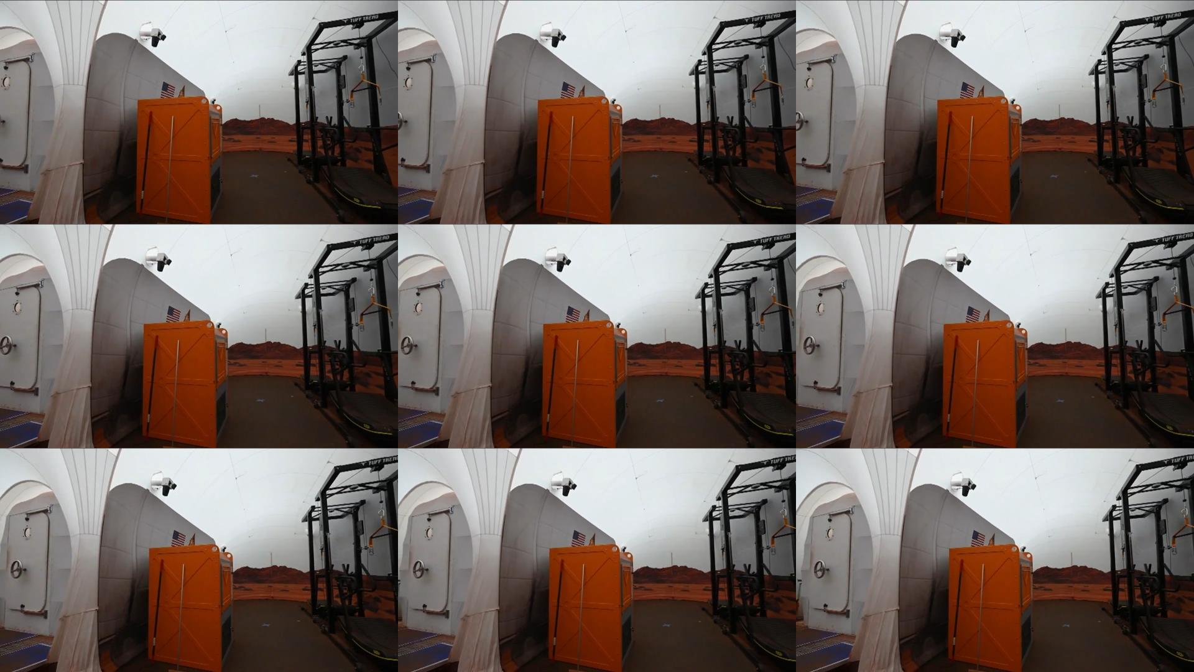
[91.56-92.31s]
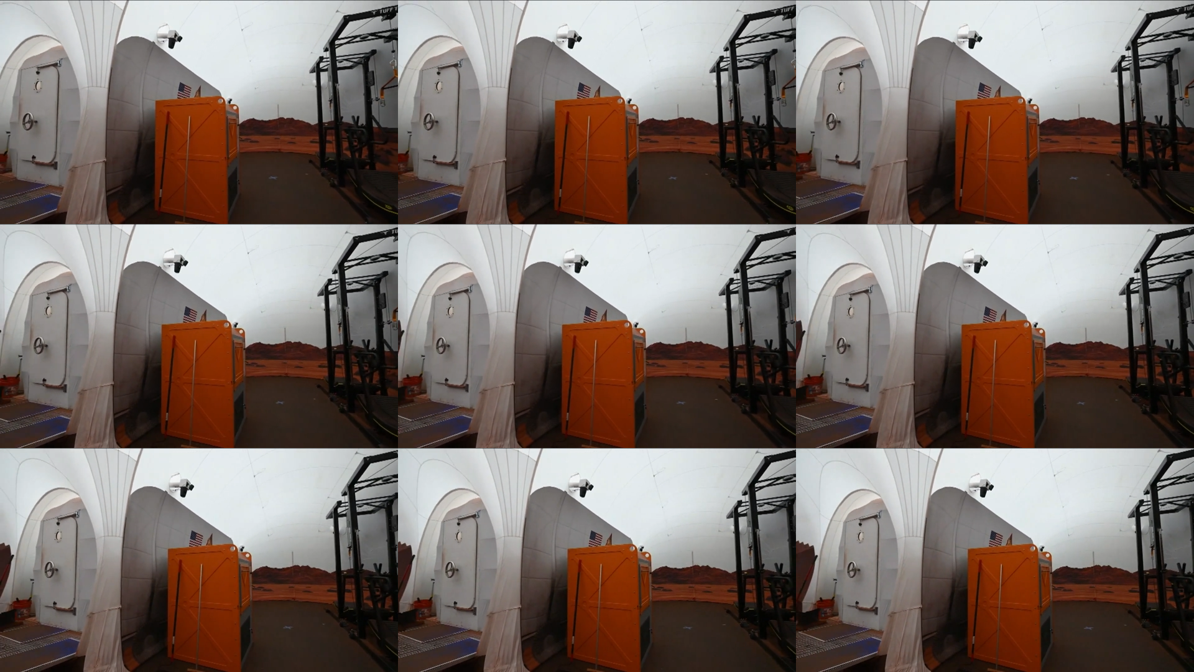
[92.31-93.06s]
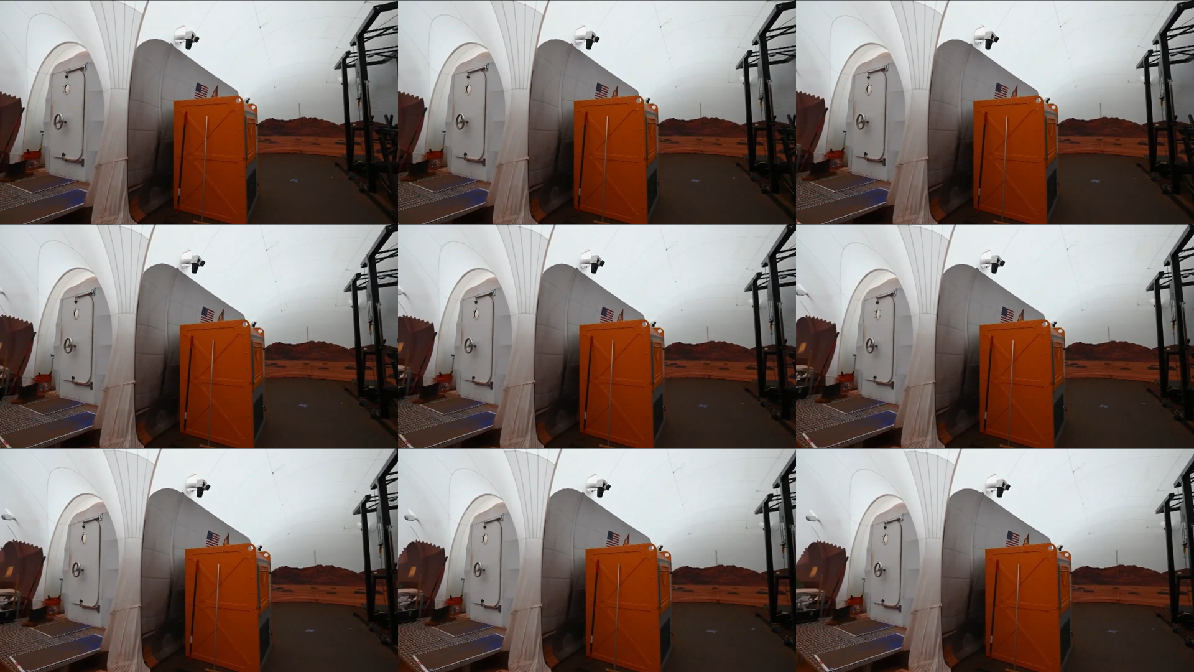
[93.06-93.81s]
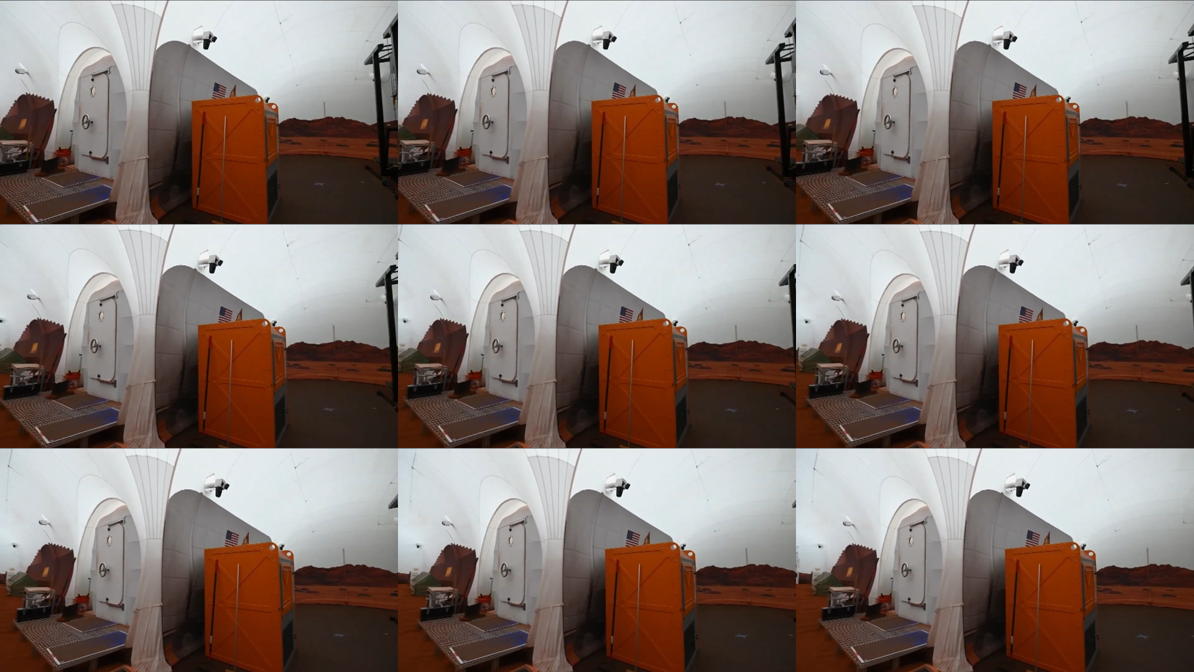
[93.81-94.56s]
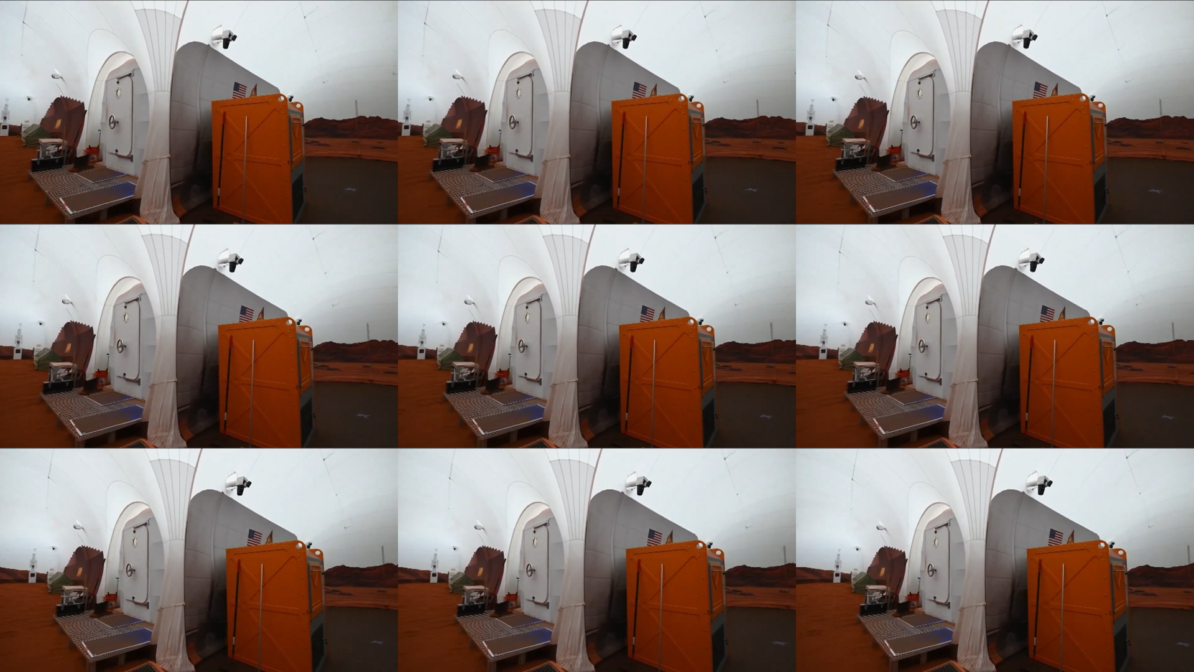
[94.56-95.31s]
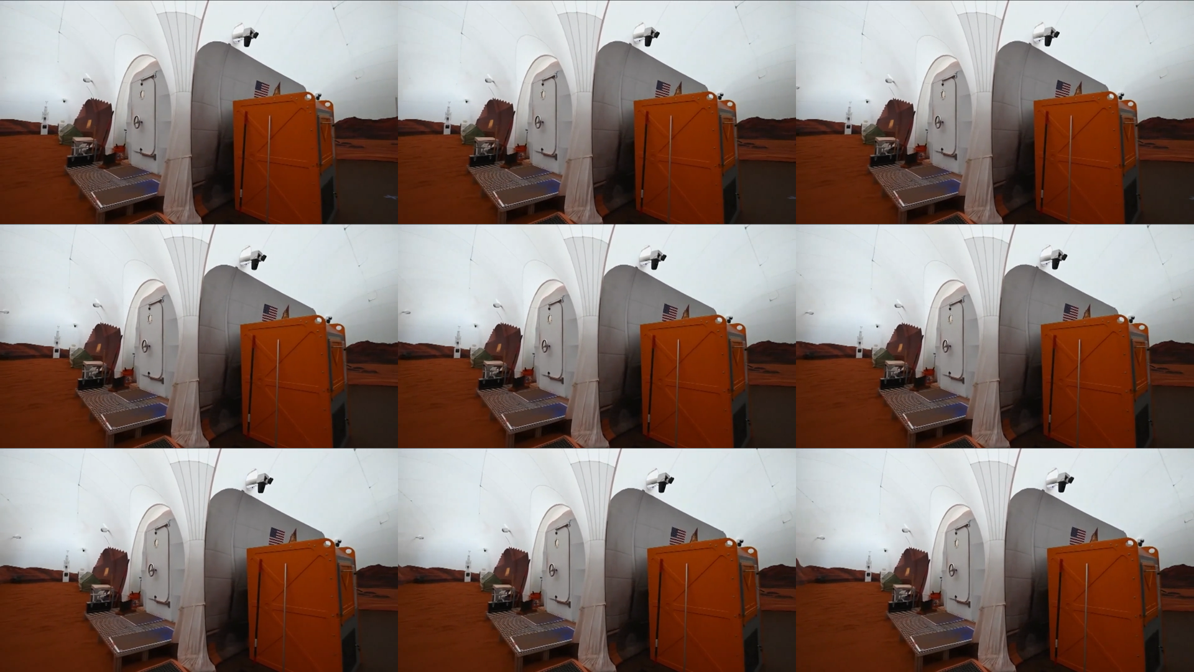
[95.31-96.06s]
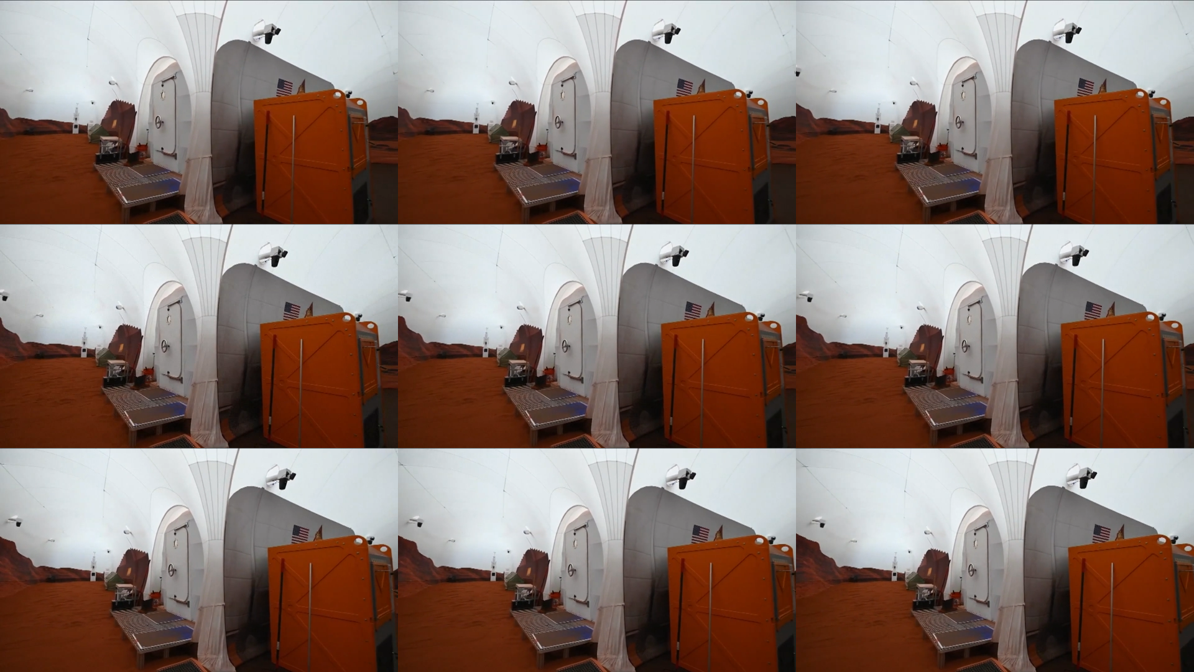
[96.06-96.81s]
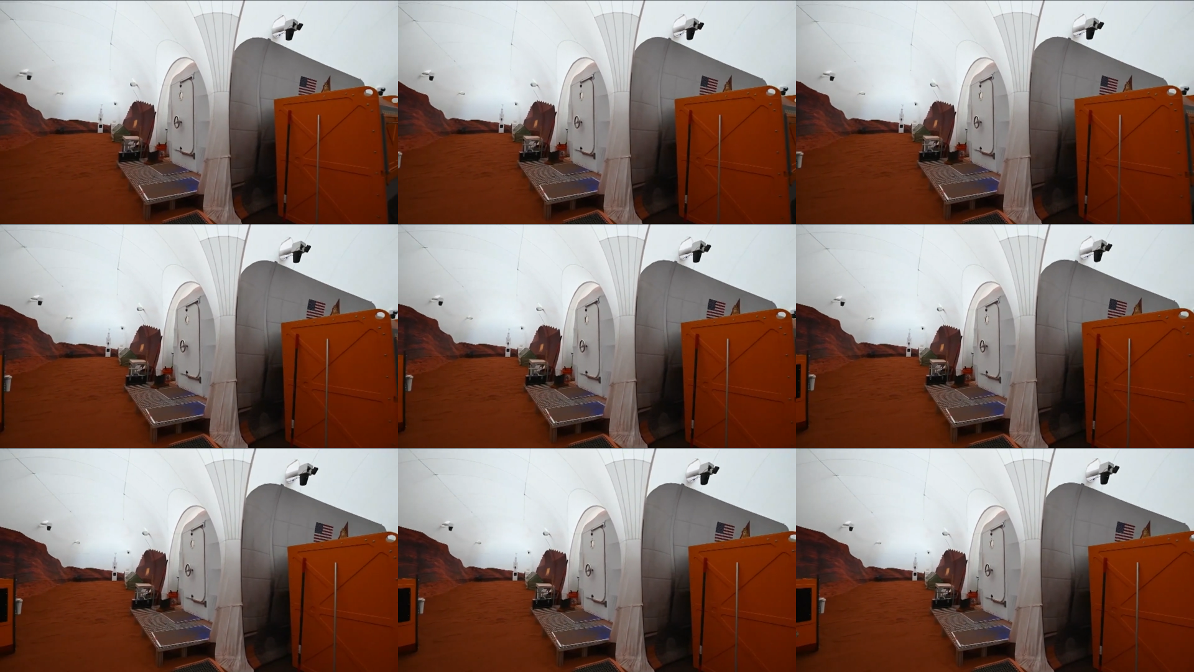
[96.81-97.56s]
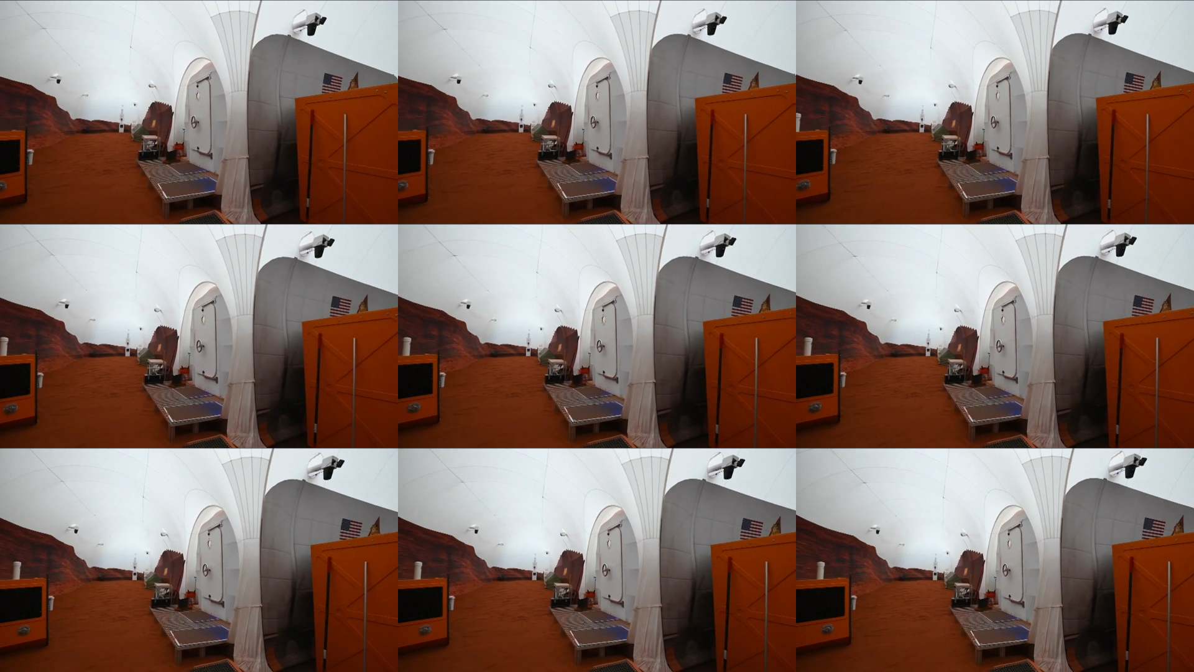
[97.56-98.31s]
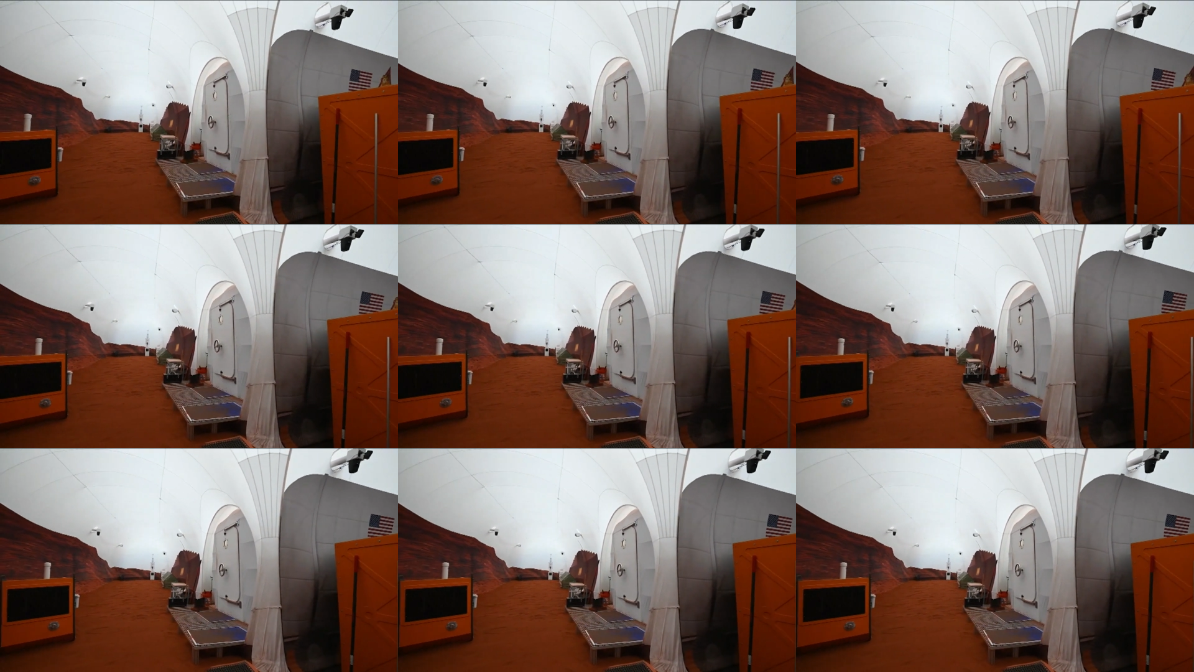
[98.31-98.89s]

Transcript: Nobody's mouth can be seen.